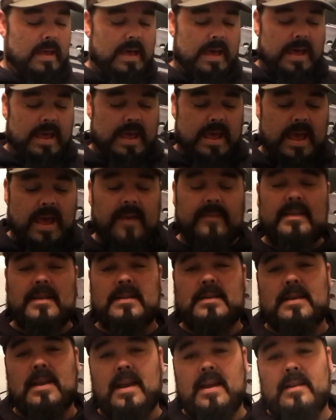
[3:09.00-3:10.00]
I have
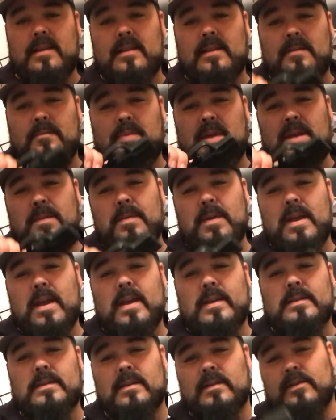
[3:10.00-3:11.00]
to say that the
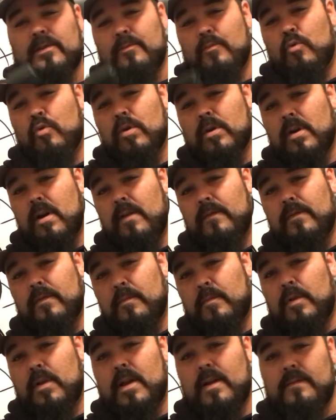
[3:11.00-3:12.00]
PPS is the more
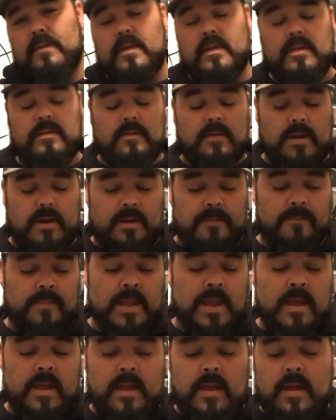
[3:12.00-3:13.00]
comfortable of the three.
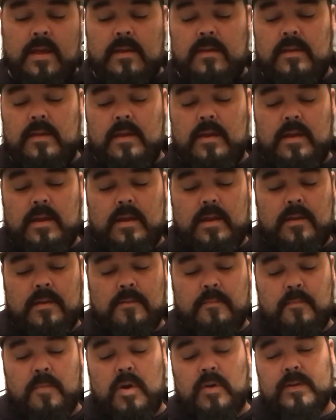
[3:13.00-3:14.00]

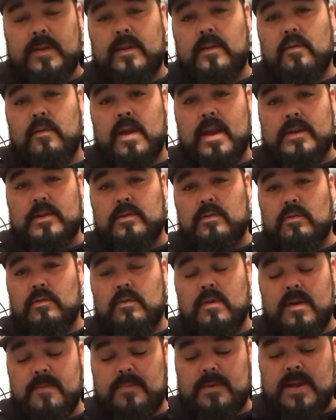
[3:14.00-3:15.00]
The multi-directional
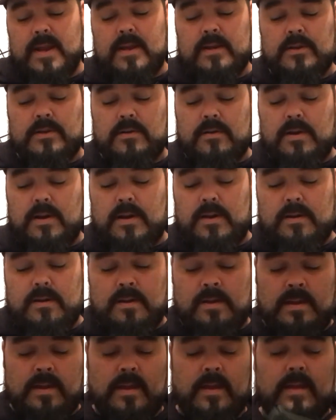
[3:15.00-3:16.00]
grip
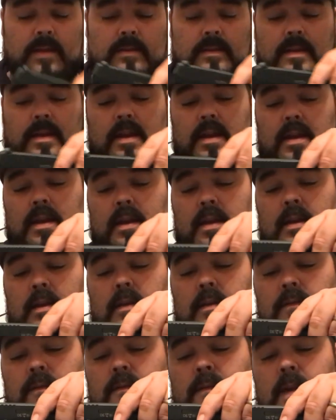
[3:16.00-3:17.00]
texturing, the
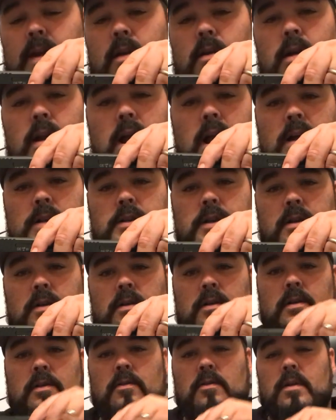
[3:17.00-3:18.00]
finger notching
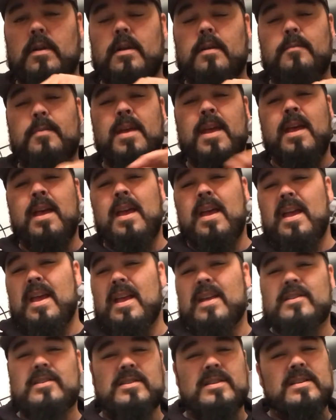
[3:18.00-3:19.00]
on the grip,
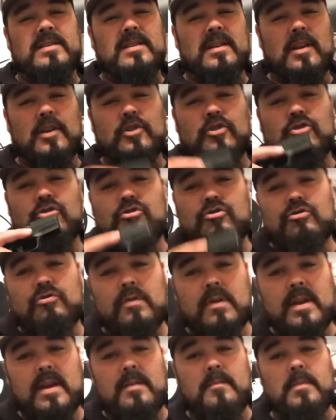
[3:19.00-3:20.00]
it's just an
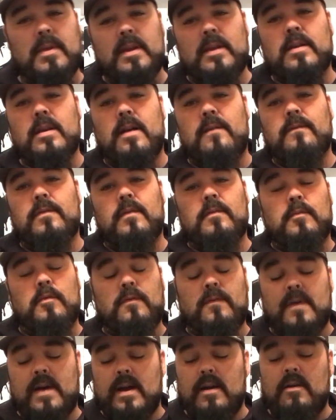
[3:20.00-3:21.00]
extremely comfortable
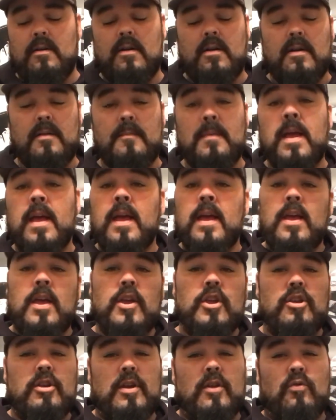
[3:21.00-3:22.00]
firearm.
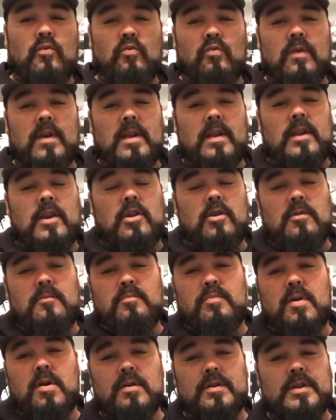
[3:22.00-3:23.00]
You get a really
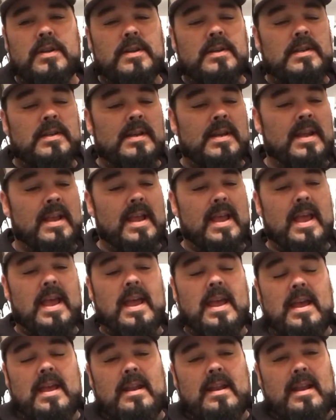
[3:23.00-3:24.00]
good purchase,
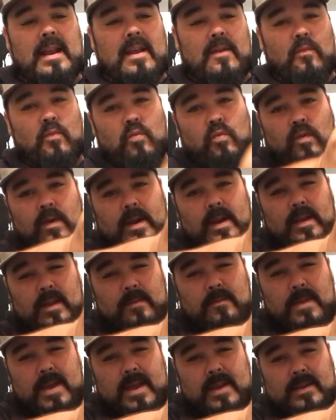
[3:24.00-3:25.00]
and it
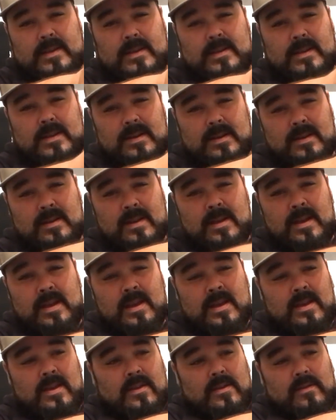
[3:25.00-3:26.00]
really makes
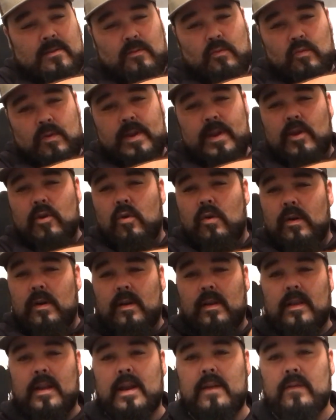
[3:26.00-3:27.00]
the
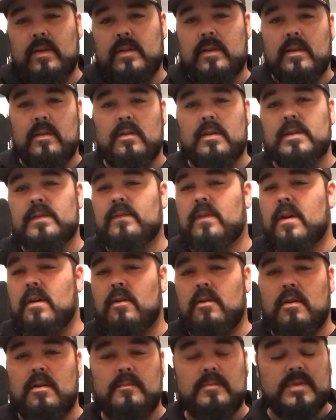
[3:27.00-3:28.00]
recoil and everything on this
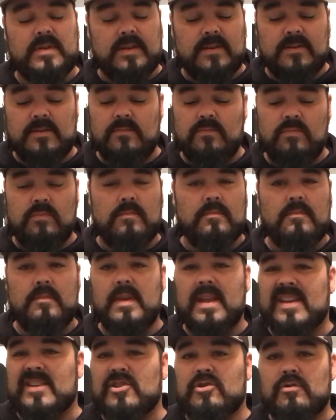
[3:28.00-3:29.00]
firearm just
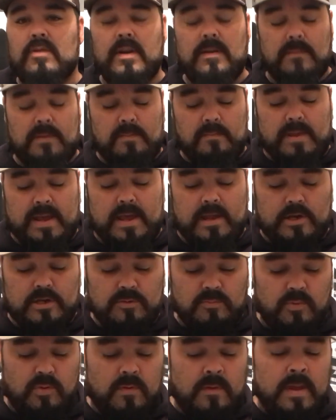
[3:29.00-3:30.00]
extremely
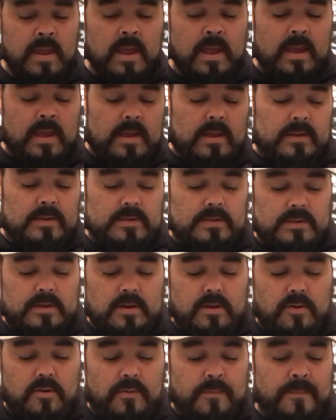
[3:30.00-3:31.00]
manageable.
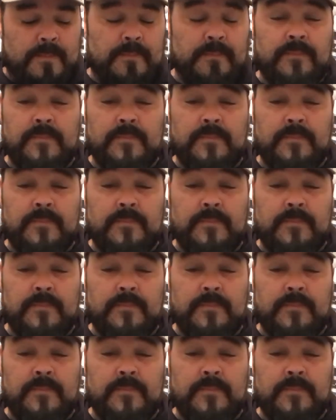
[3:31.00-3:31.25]
So